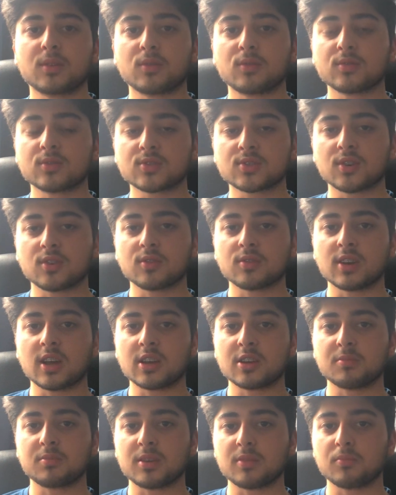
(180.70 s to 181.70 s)
but also
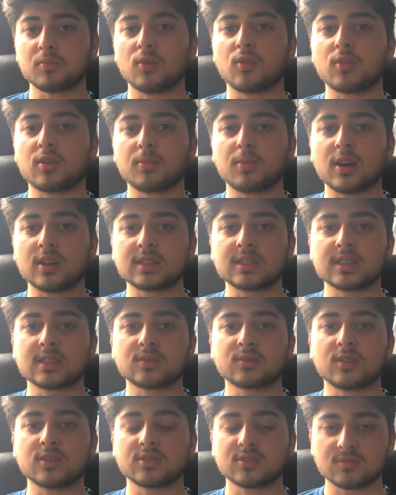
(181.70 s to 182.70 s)
learn a bit more about it
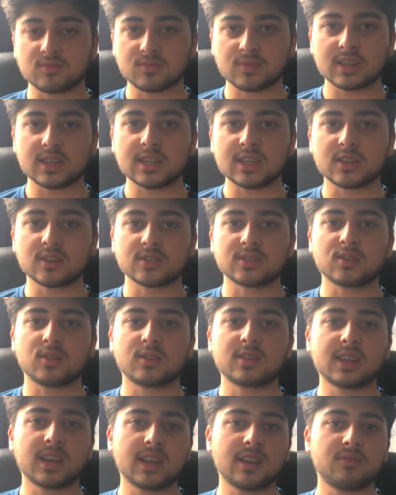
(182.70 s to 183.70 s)
as well, to really
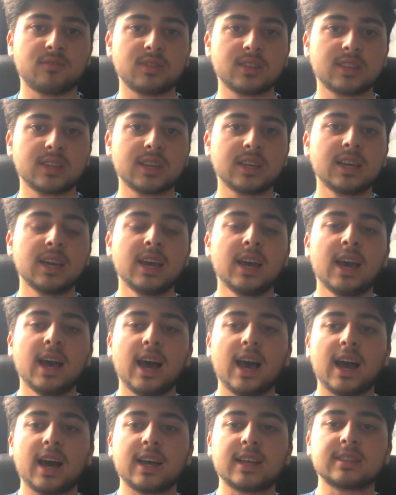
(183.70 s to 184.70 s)
consolidate everything.
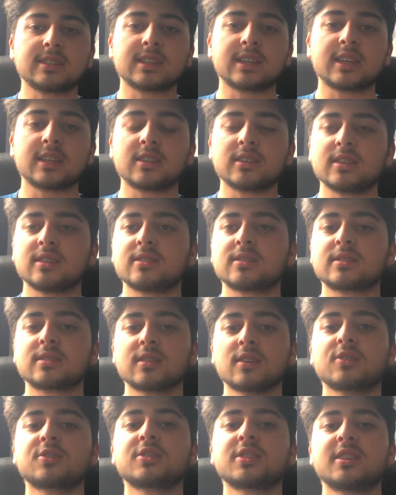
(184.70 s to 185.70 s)
And it is
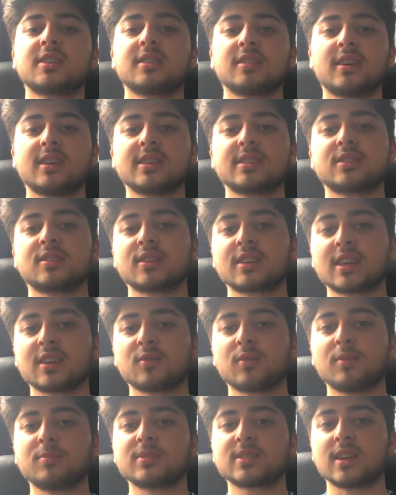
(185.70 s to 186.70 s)
such a nice
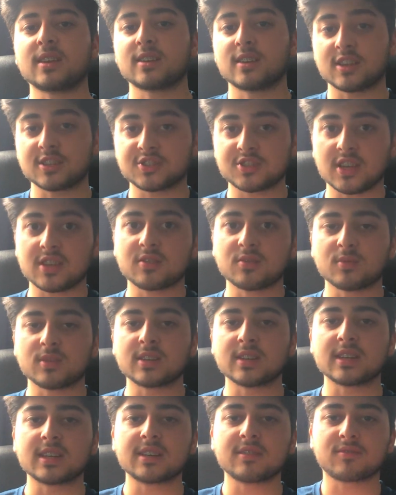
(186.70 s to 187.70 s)
looking website, like
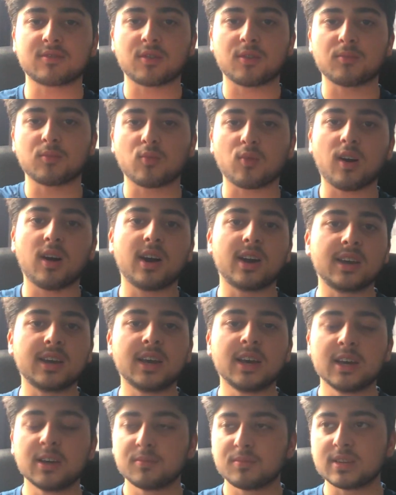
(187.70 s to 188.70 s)
genuinely, from what I
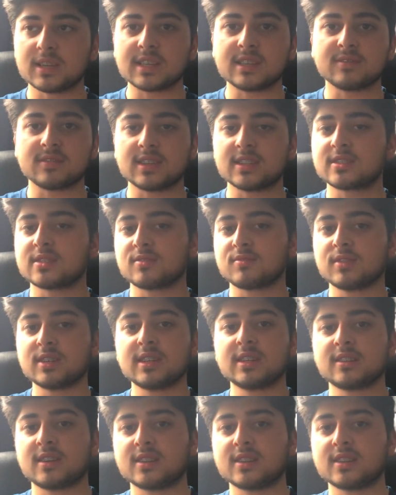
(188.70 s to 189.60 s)
believe, it's a really